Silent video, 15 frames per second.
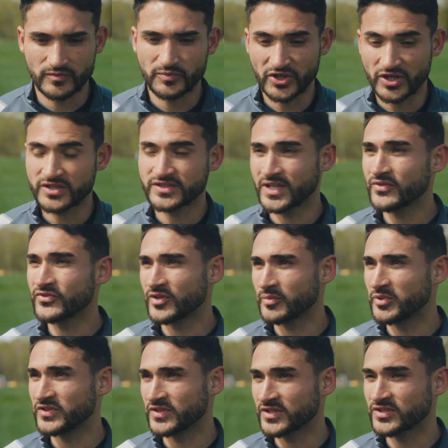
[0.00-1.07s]
put ourselves in a
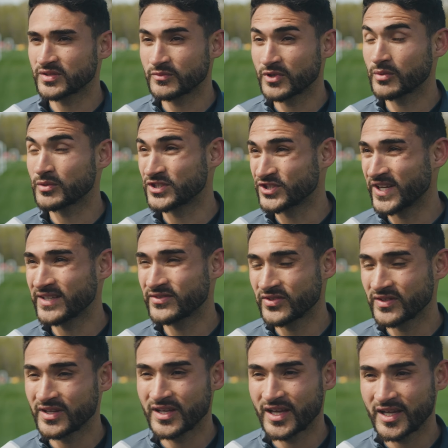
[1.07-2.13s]
position where we're
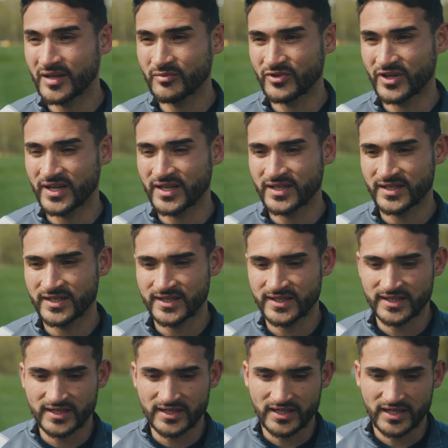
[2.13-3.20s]
chasing the game, right?
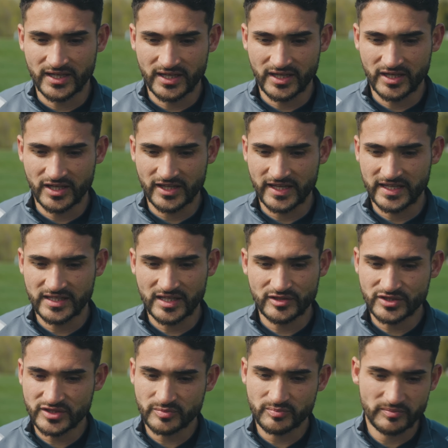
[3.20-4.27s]
And then
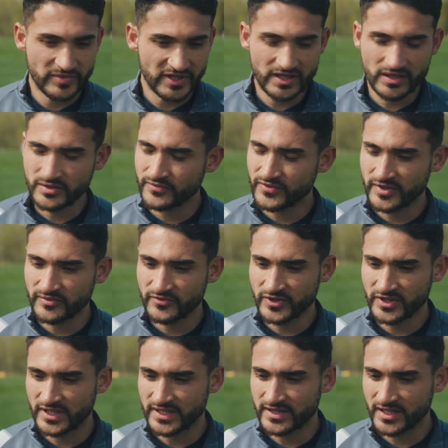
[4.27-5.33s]
just being on the front
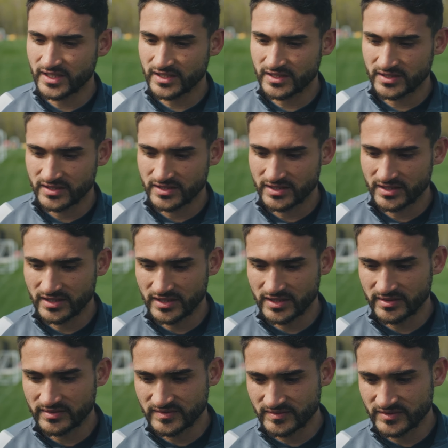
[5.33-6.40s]
foot, I think.
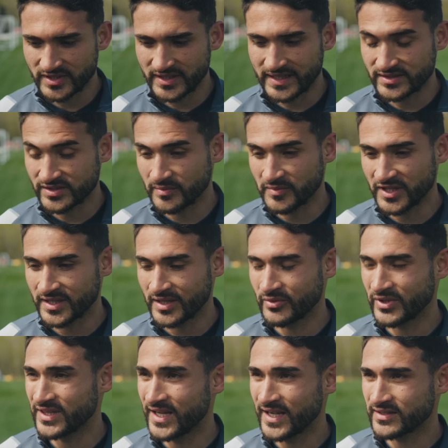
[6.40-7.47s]
So that's something that
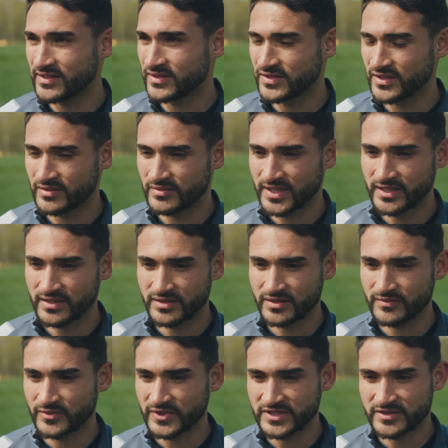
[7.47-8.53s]
we lack this year, right?
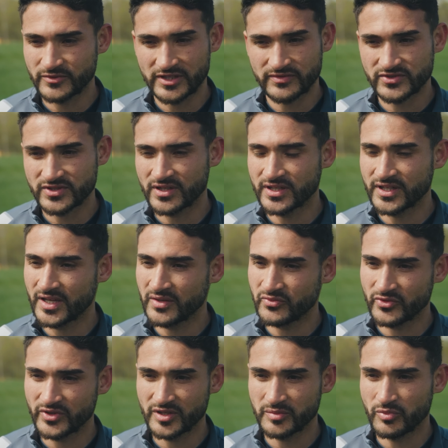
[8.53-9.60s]
That we have started
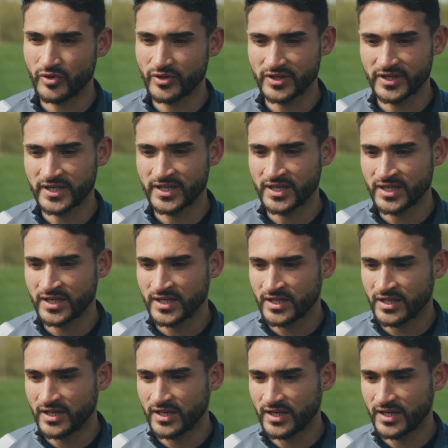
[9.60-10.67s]
games really poorly,
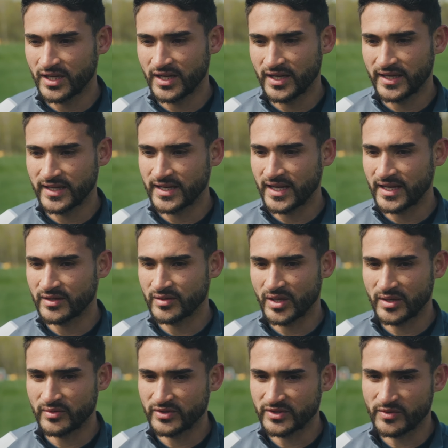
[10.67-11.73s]
and
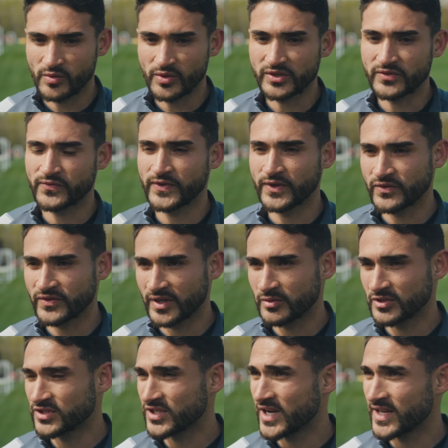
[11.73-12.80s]
it always feels like
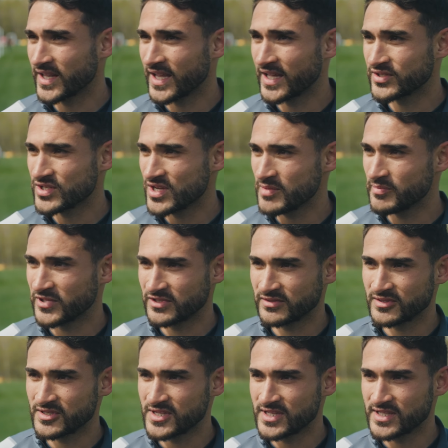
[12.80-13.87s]
we're trying to catch up,
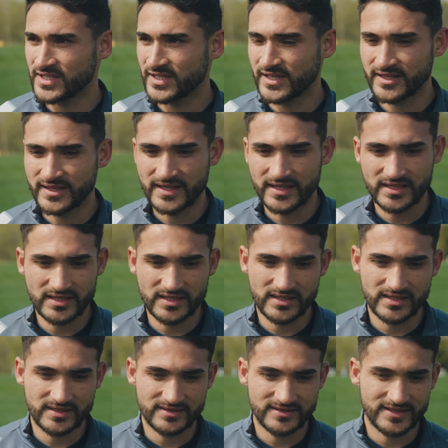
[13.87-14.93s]
and
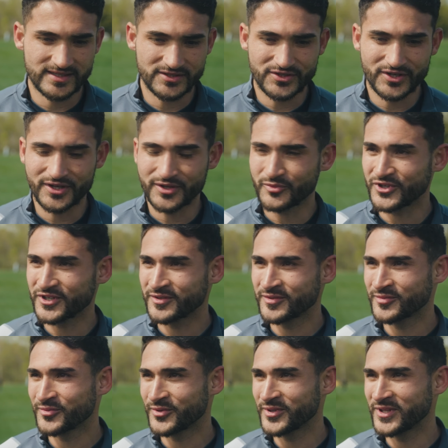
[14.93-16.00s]
in turn we're
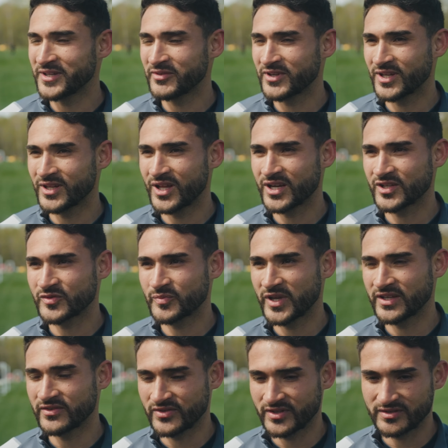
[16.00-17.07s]
leaving a lot of
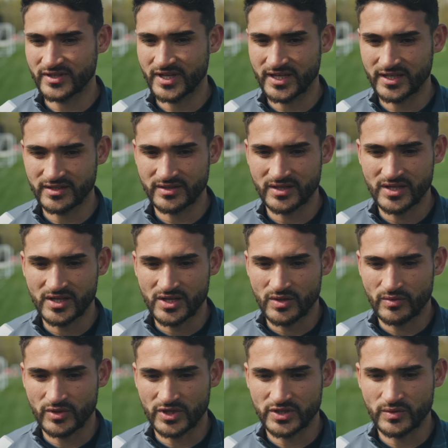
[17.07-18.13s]
space and
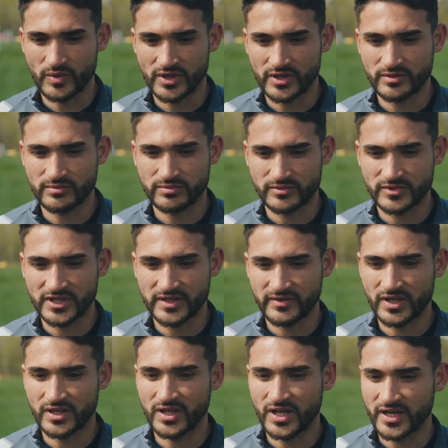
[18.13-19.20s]
we're
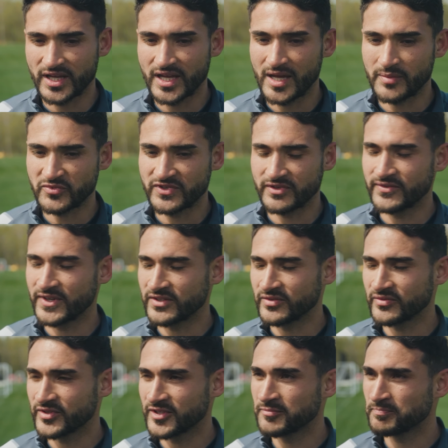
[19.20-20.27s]
leaving a lot of gaps
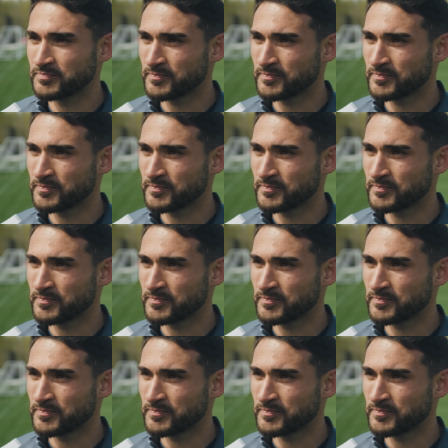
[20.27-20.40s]
defensively.